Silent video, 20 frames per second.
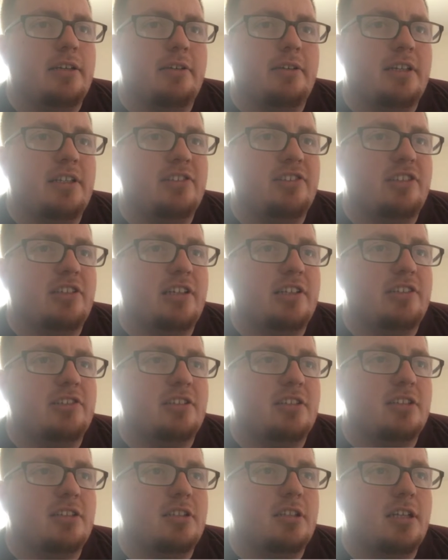he still
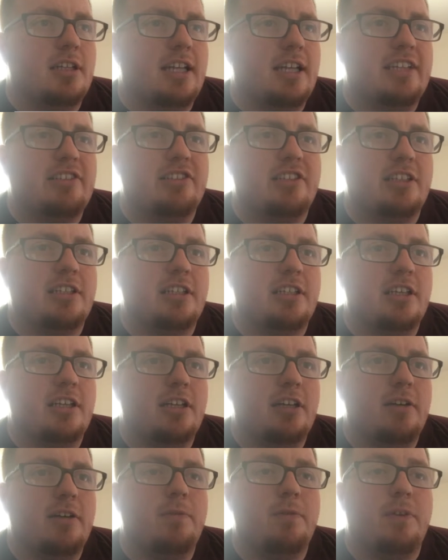has a lasting
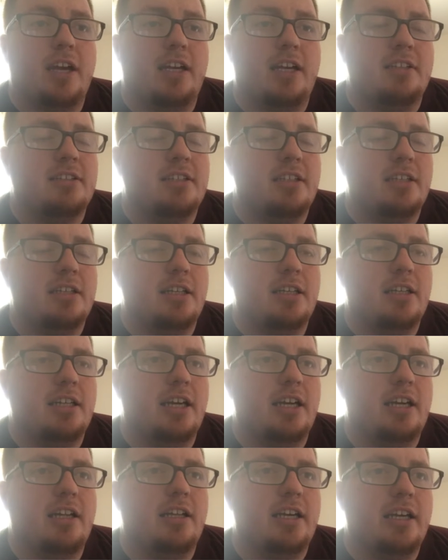effect in
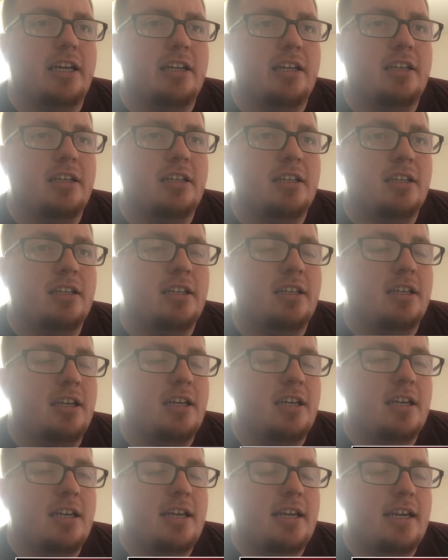LA,
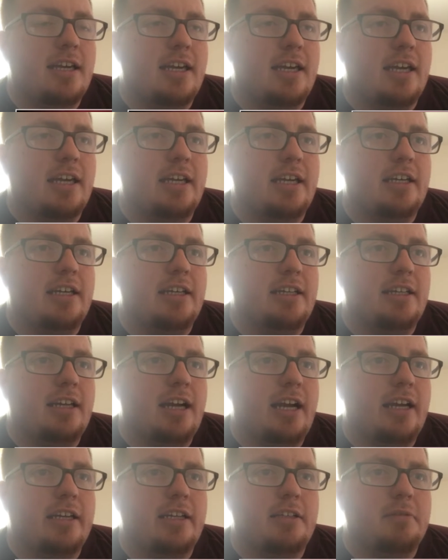and
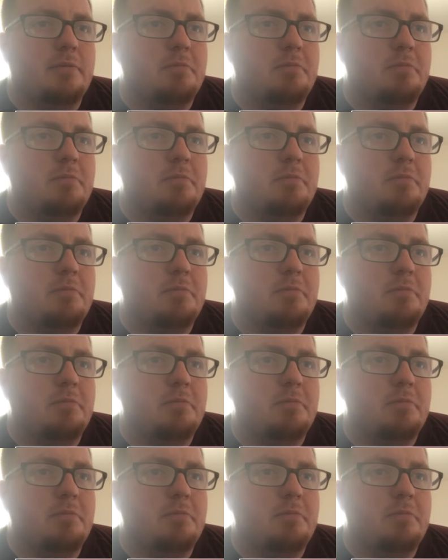I